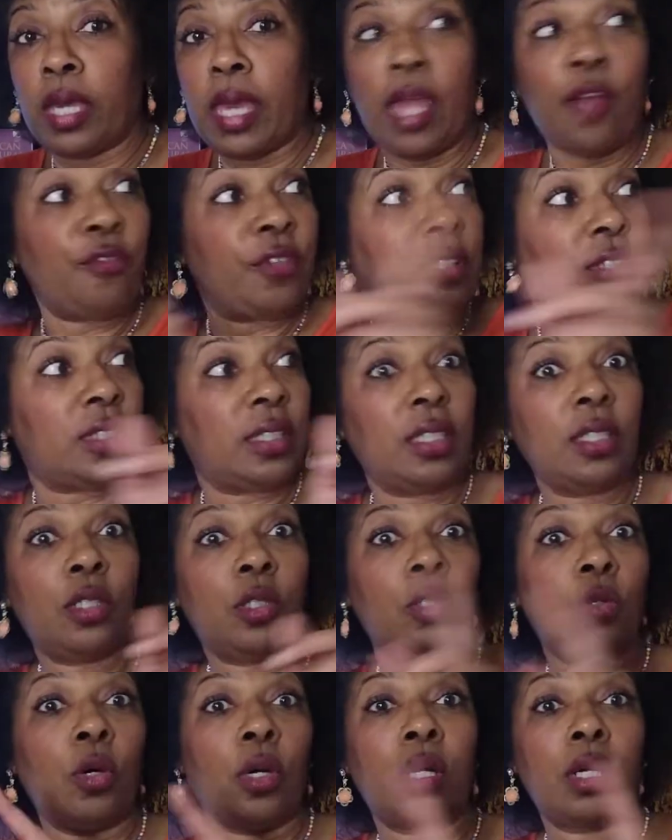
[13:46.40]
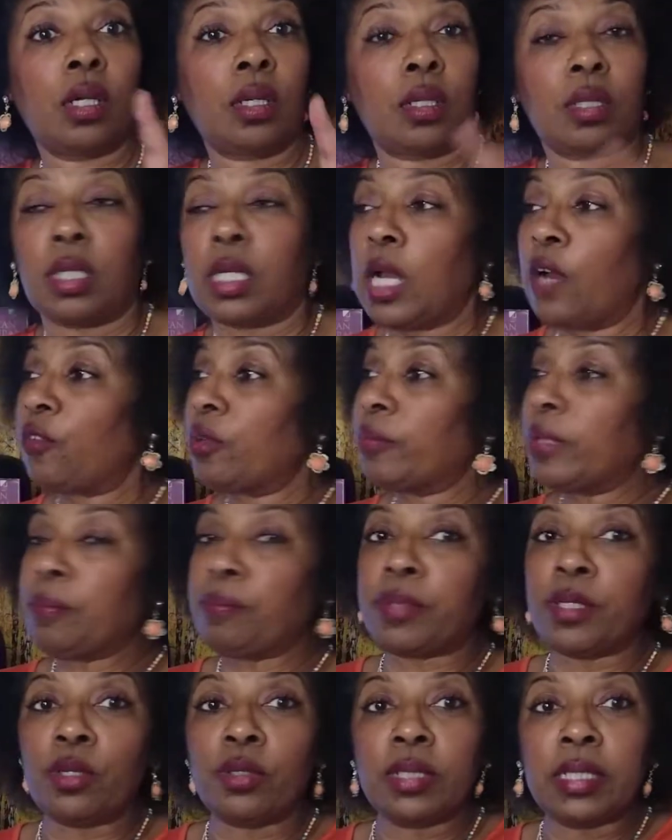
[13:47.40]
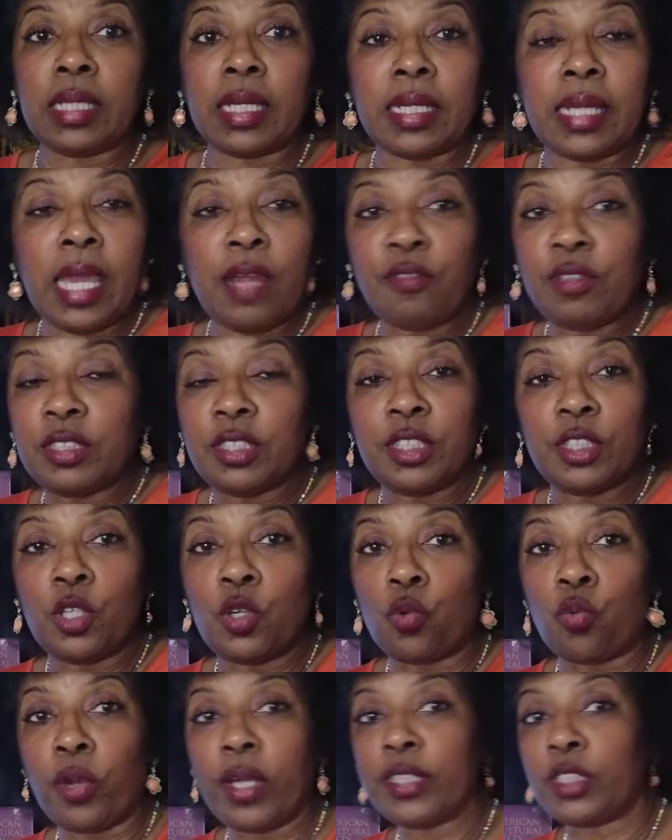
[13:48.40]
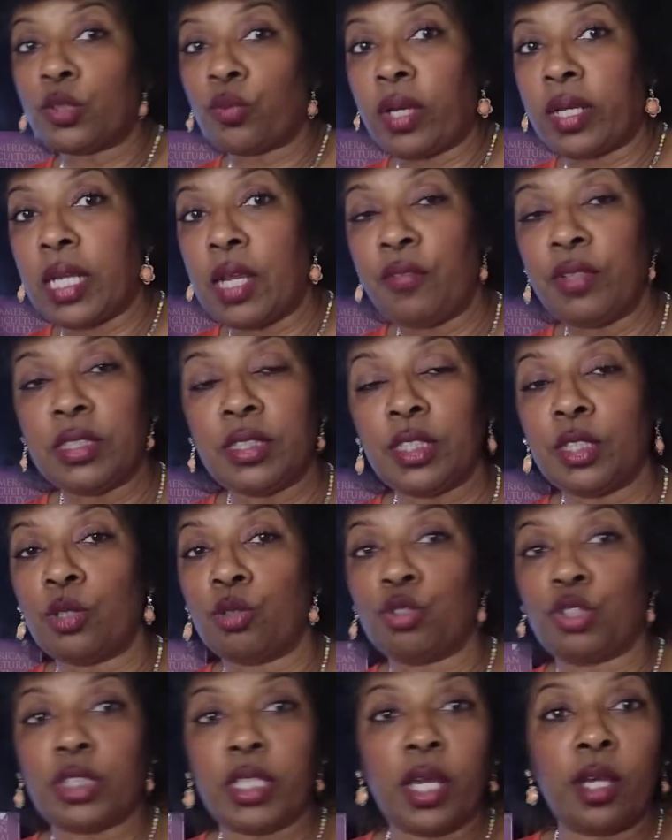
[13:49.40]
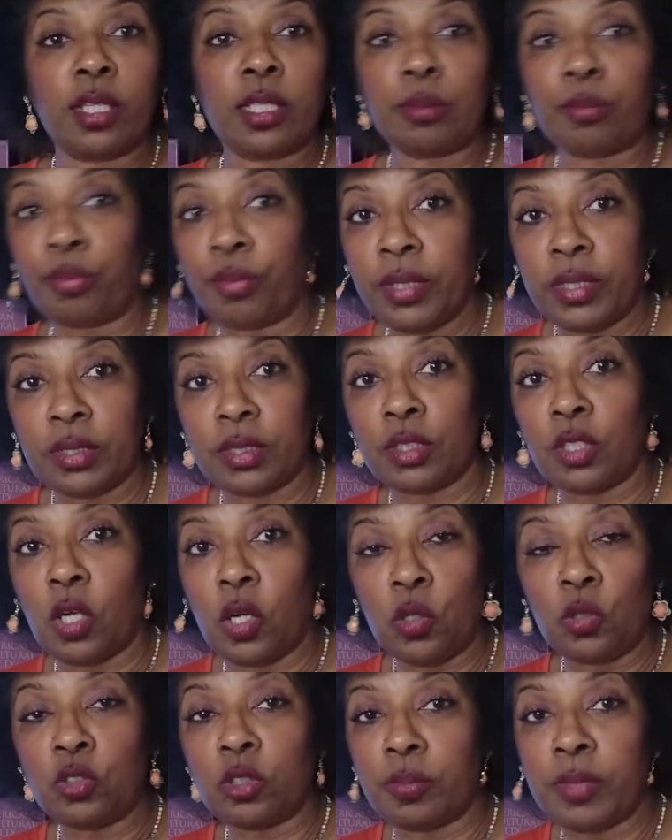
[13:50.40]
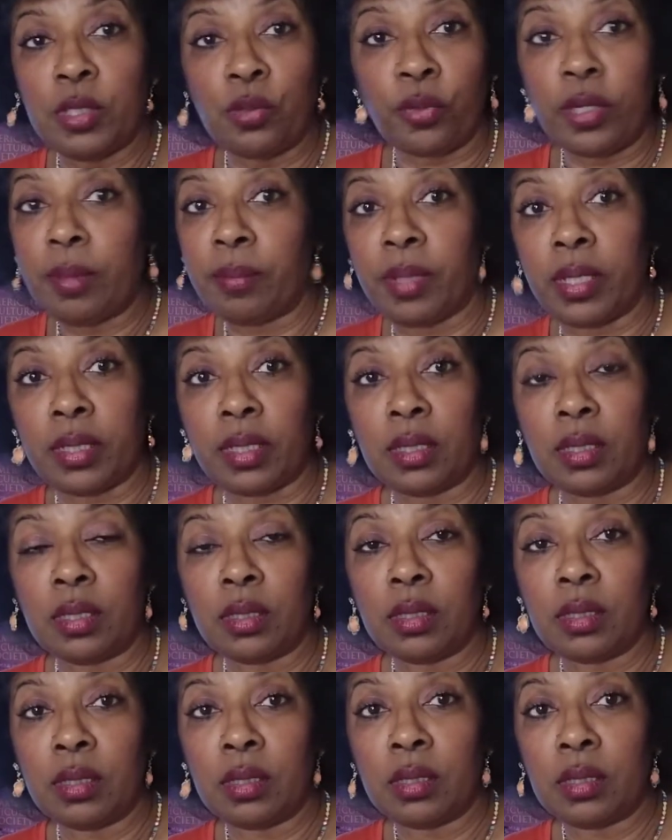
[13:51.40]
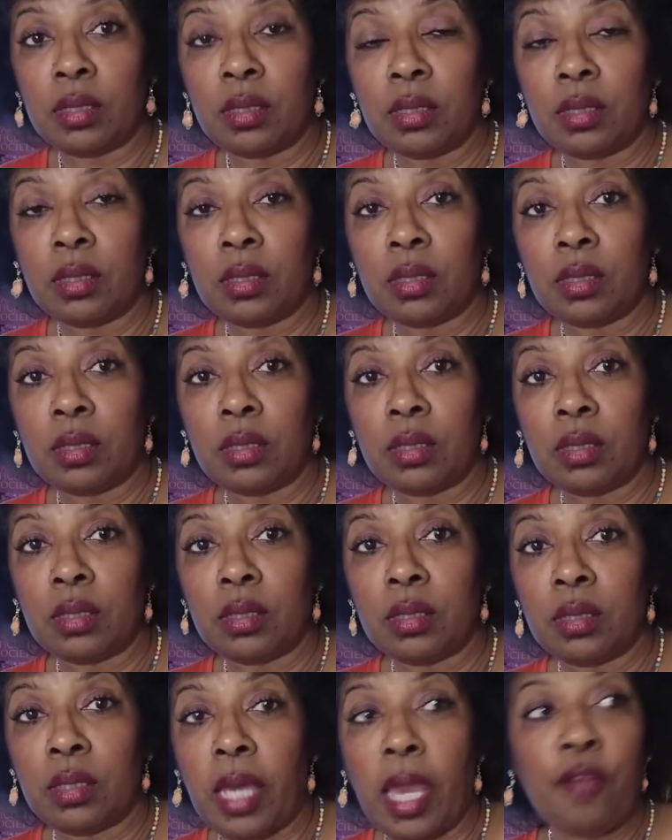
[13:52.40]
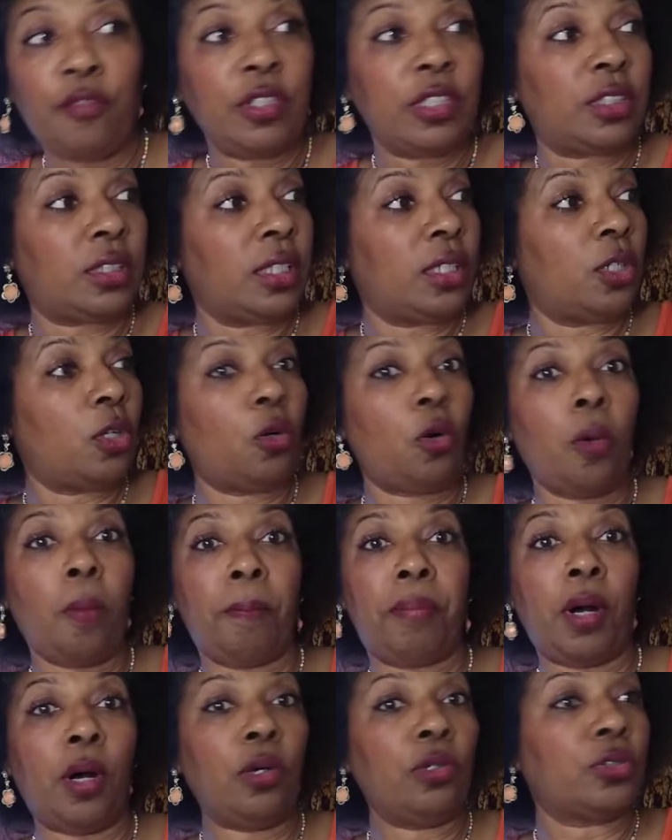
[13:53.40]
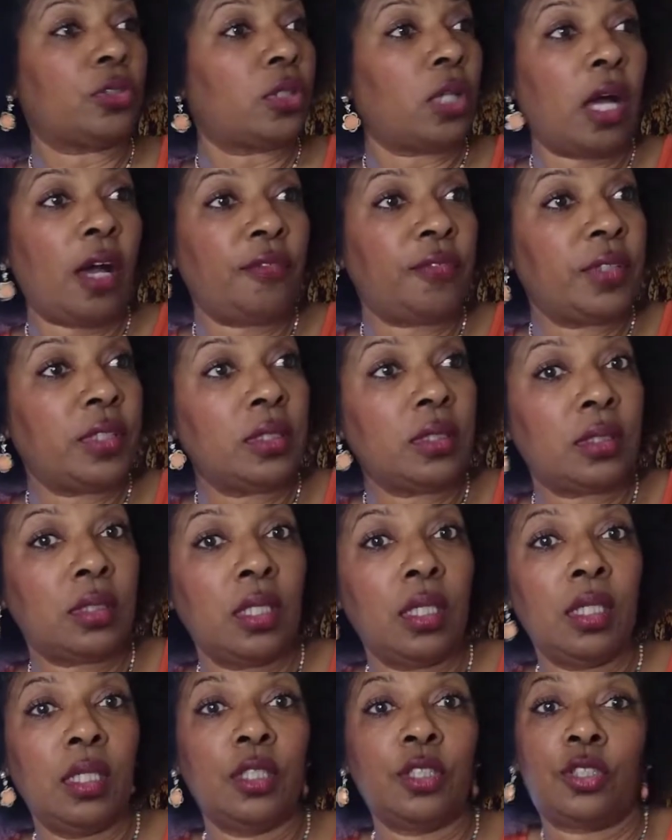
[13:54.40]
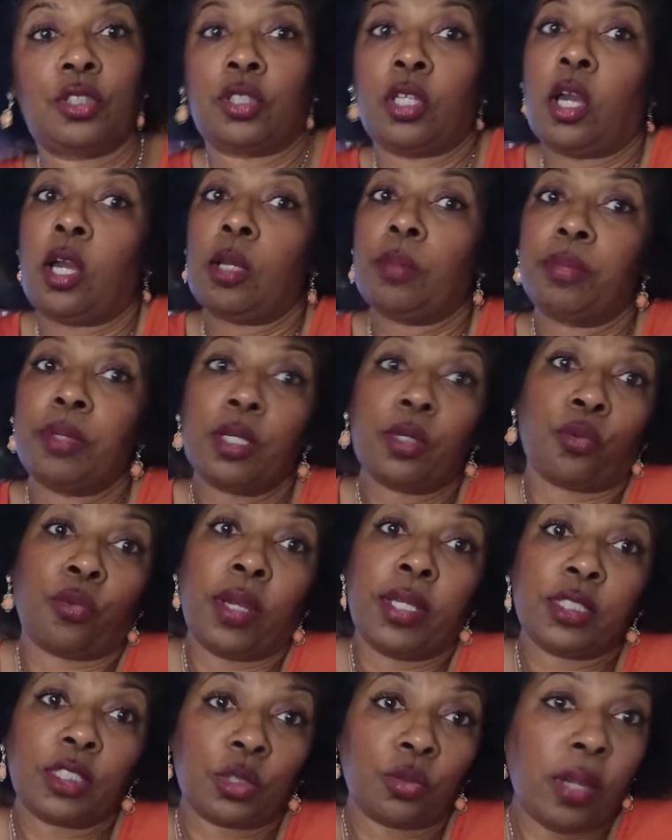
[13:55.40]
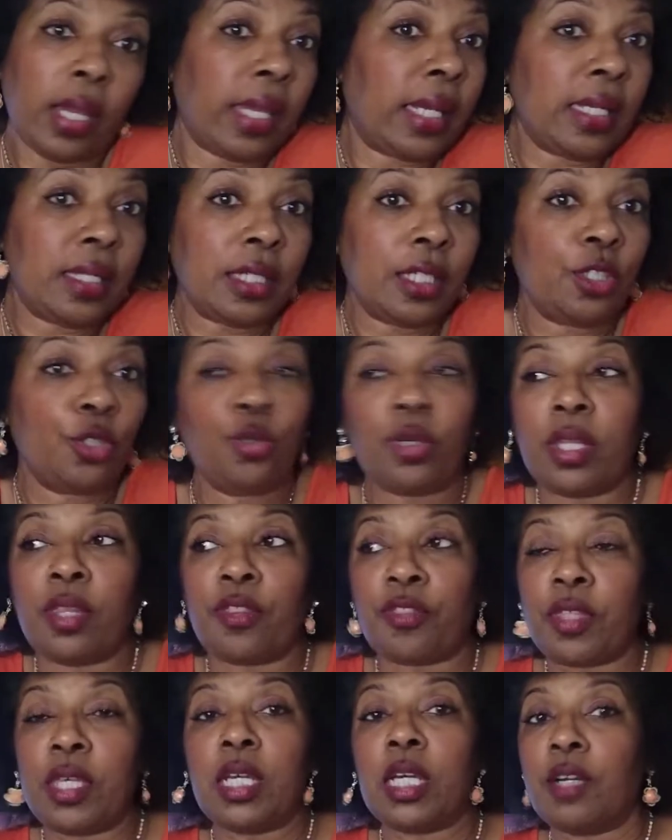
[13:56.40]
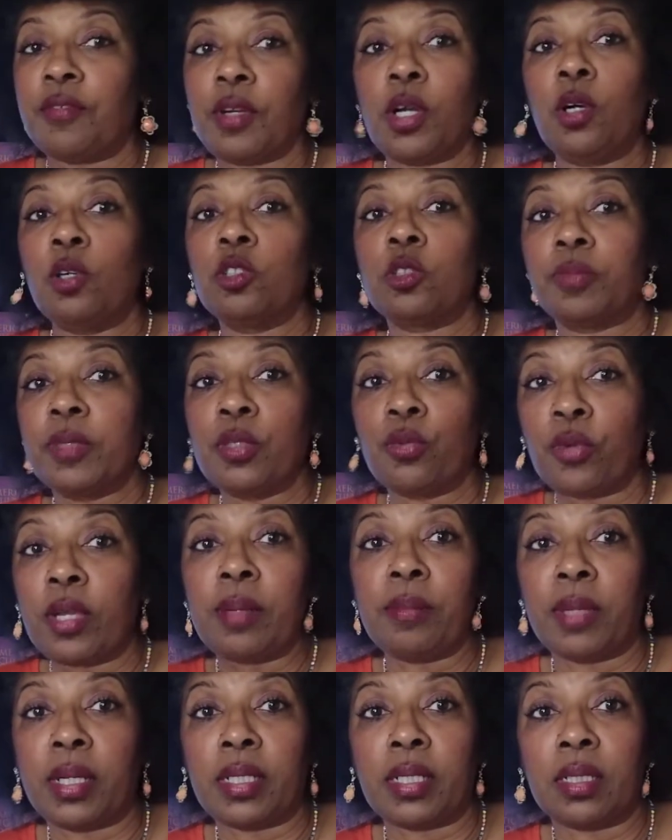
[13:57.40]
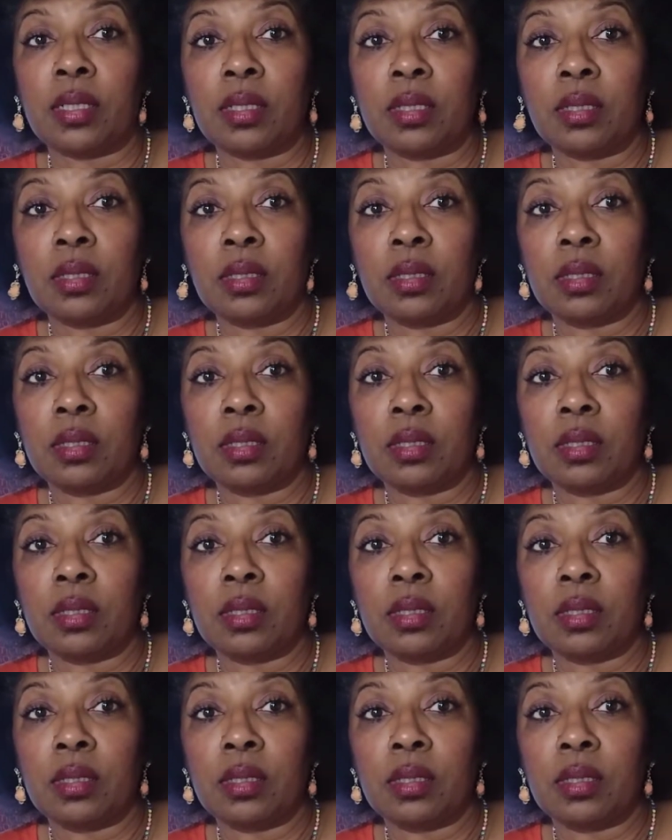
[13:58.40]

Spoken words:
every single government building and every single restaurant, every single jail and prison owes me rent money. Every single post office, Starbucks, restaurant, anything you can think of owes me rent money.